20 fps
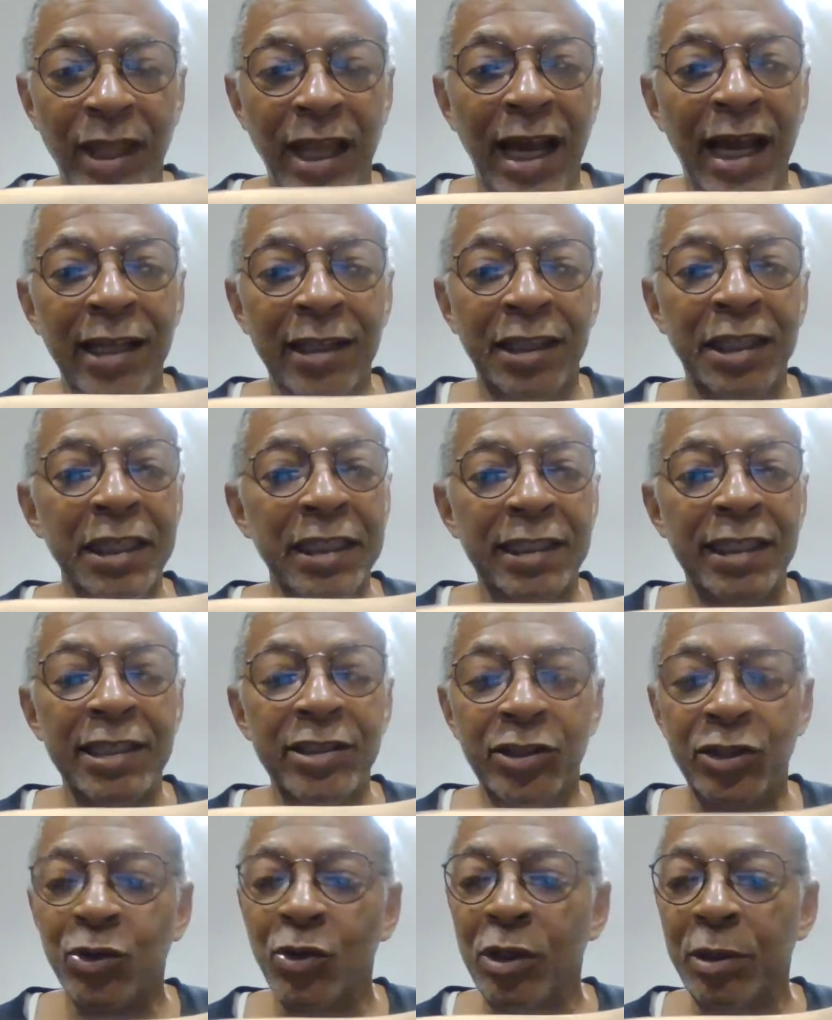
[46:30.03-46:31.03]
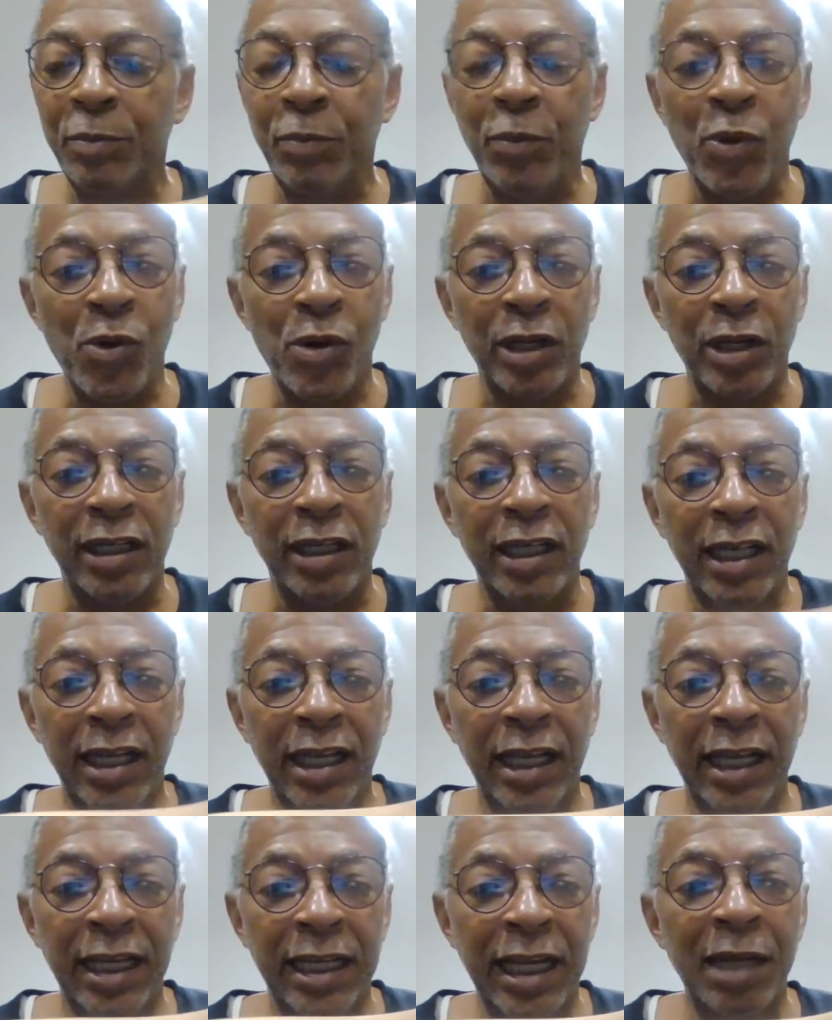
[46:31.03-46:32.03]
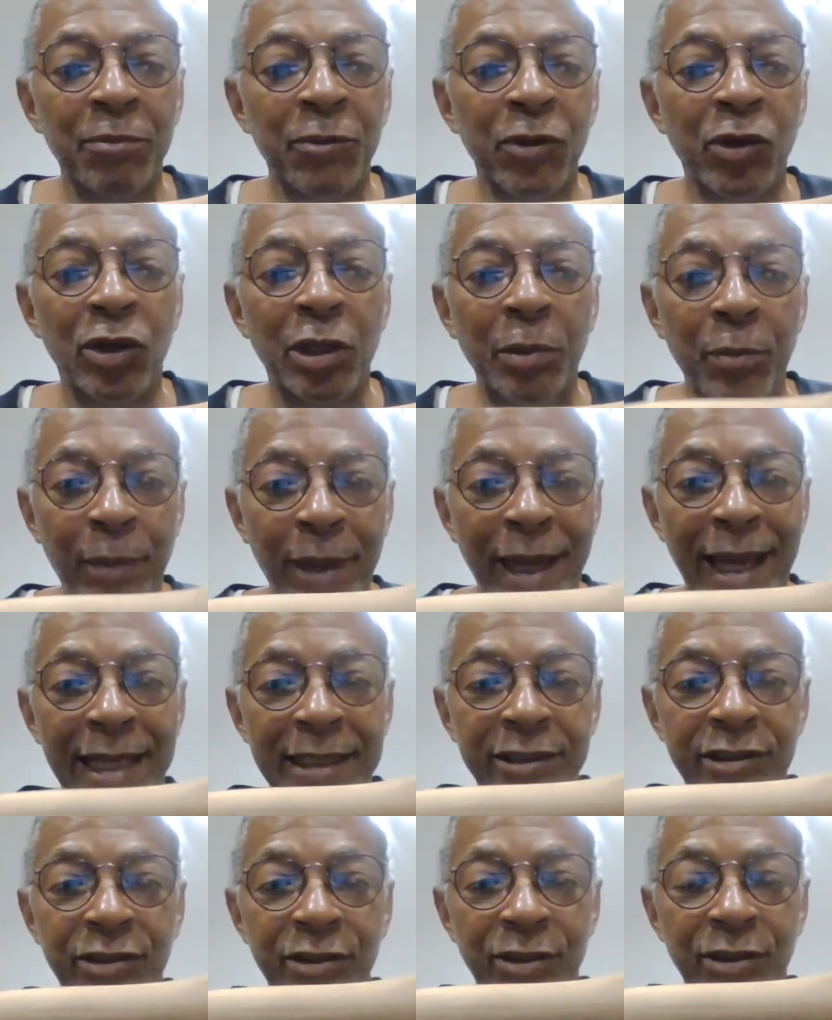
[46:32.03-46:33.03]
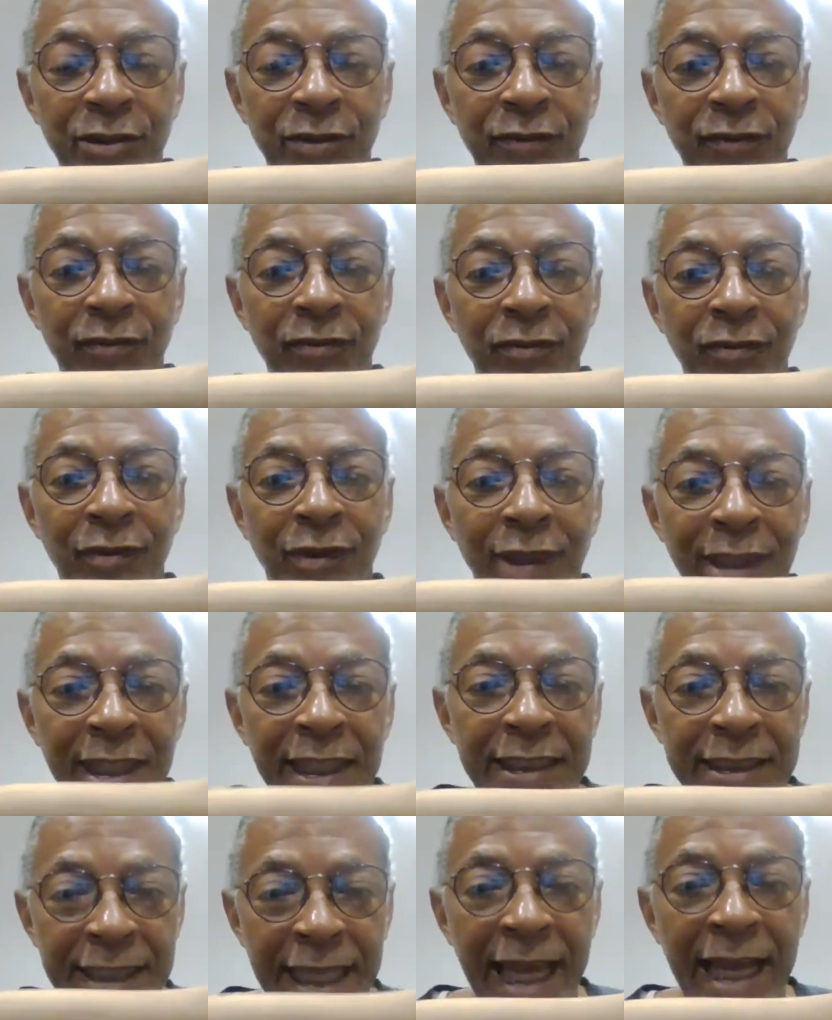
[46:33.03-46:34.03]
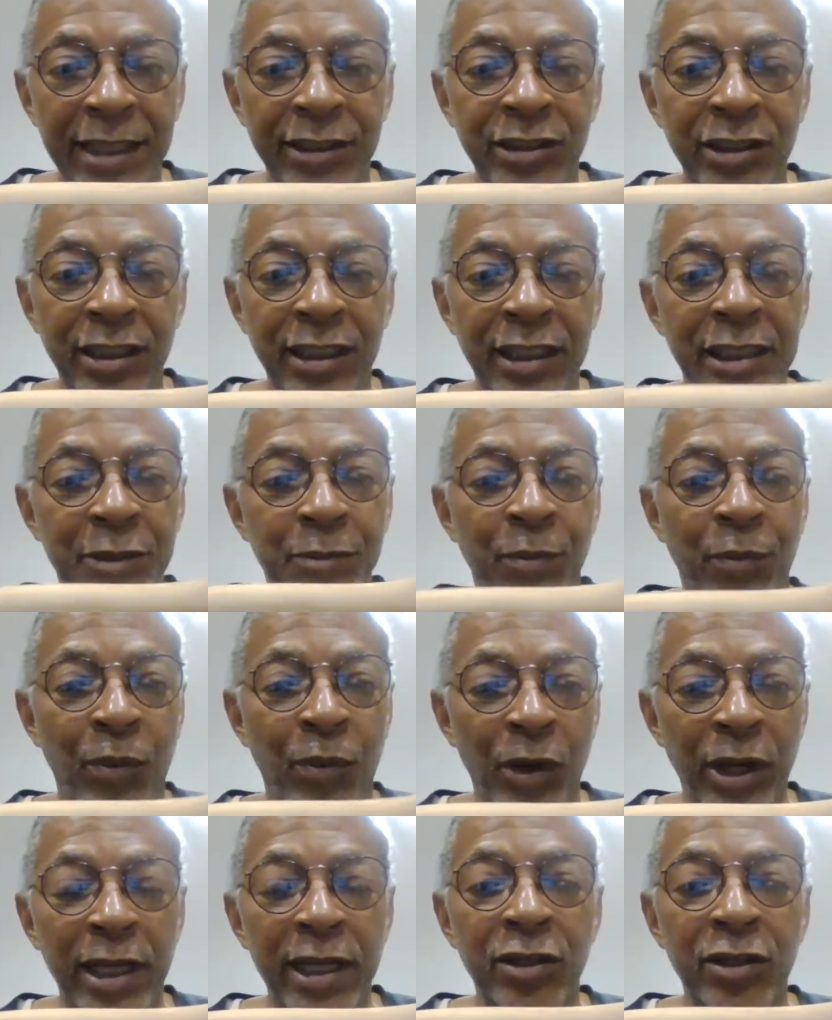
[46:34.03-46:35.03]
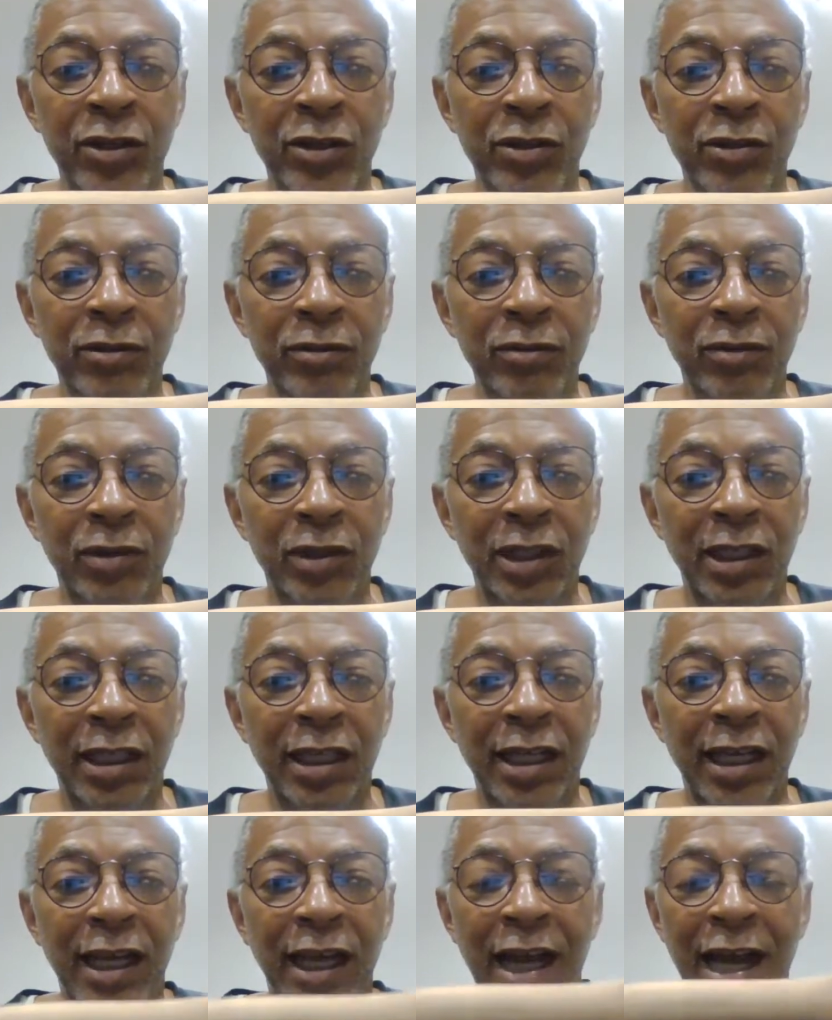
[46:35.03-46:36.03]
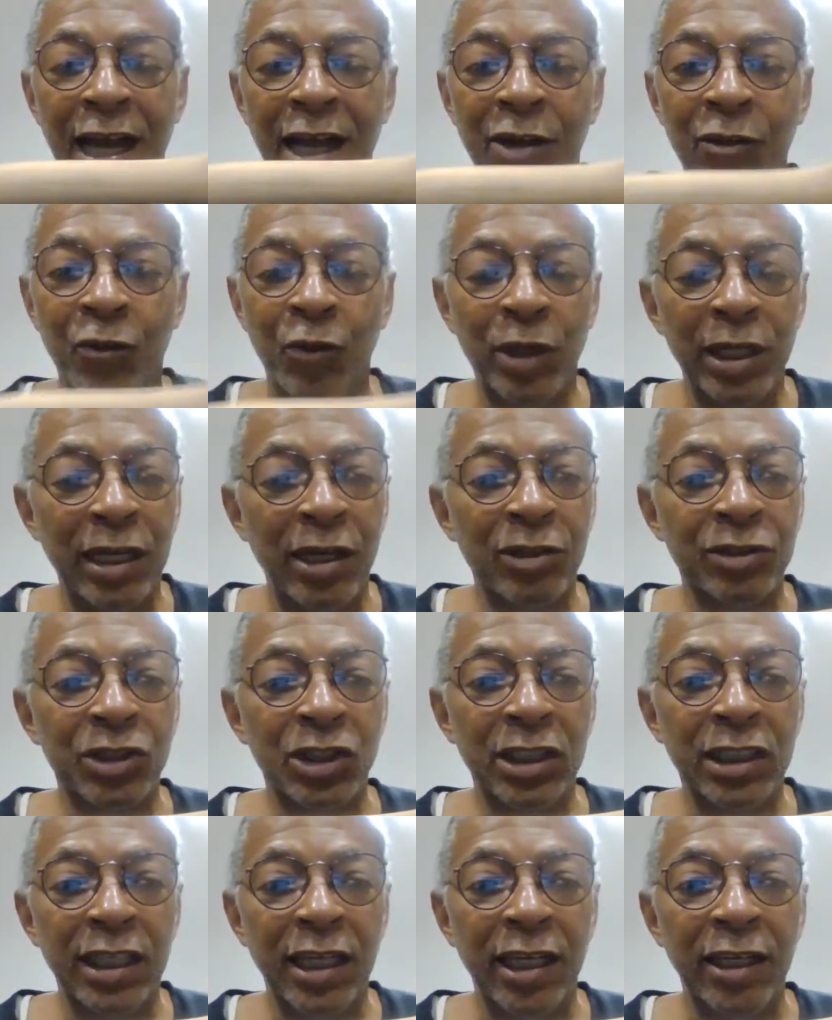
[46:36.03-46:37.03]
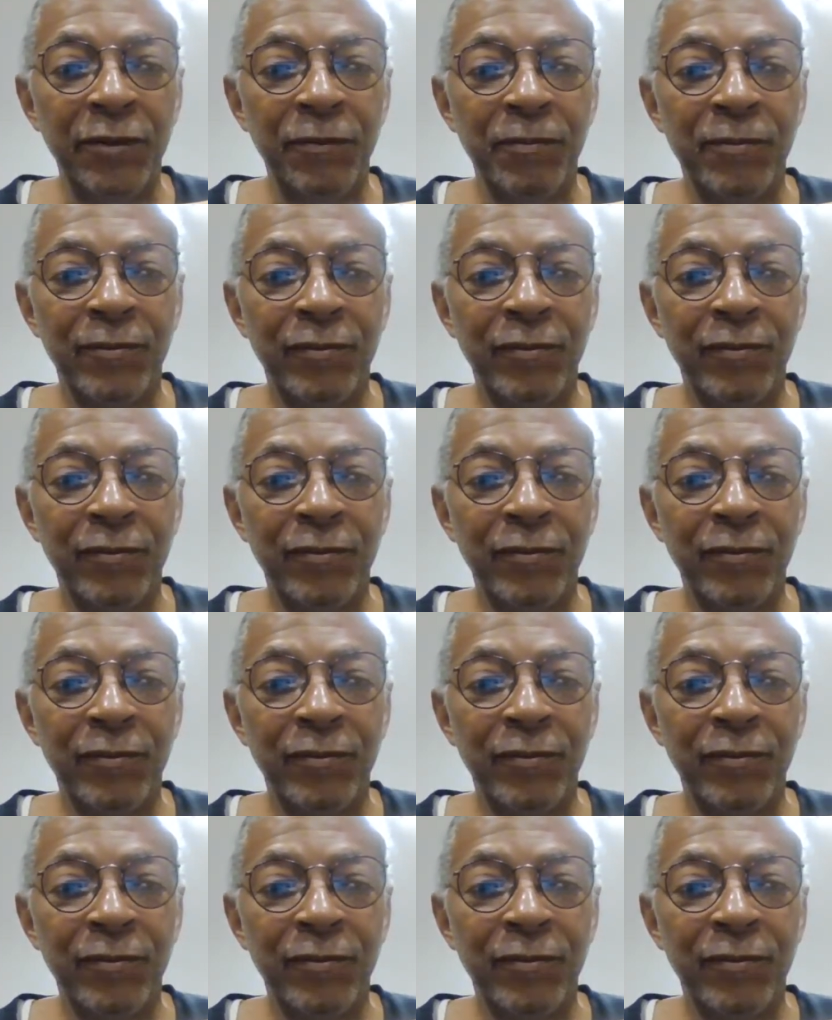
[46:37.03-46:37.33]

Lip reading: I think that's so important. And I'm going to master this hatchet. It's brand new. I went out today,